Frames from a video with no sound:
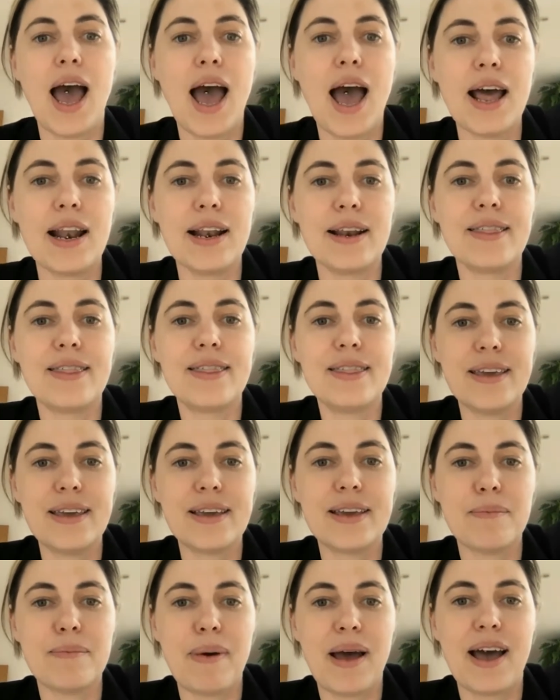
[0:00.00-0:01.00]
and
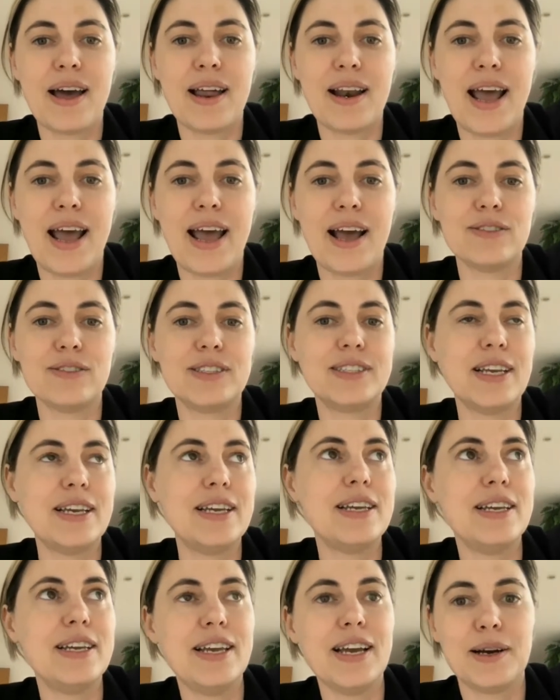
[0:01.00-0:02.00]
think about how
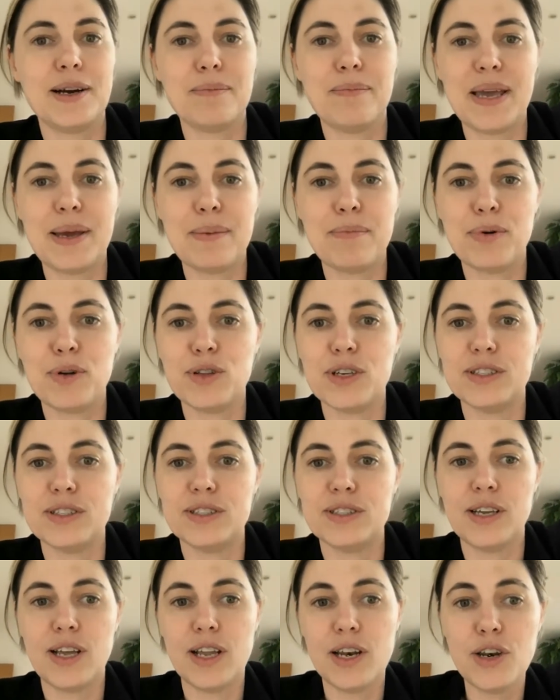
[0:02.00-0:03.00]
seeing young people
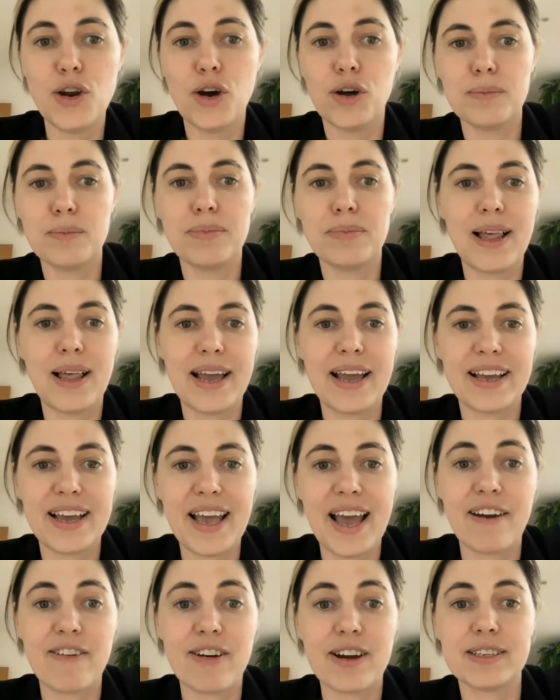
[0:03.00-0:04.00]
as non player
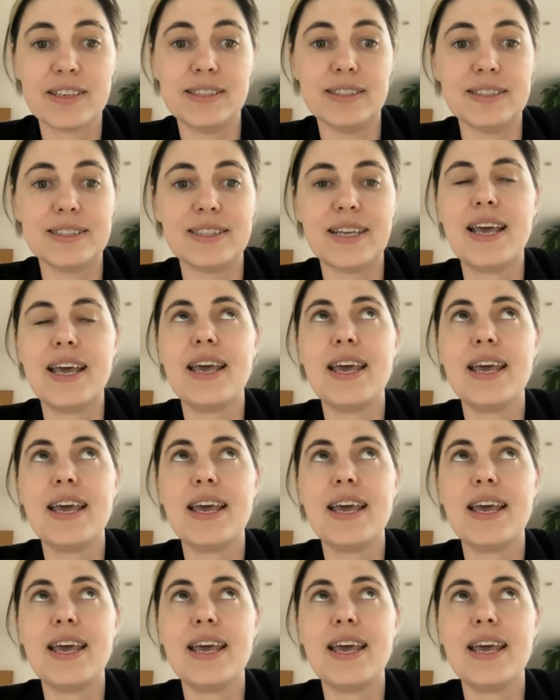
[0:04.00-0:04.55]
characters